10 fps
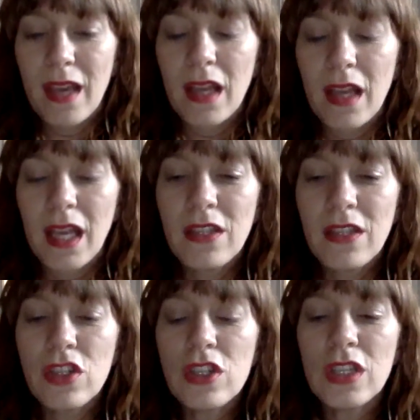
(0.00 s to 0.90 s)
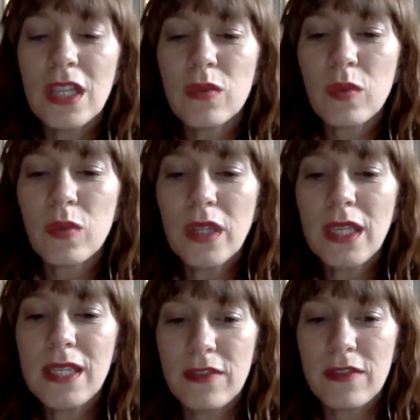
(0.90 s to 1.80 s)
it's
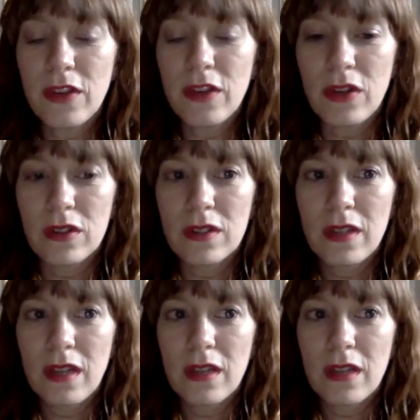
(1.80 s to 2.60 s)
really difficult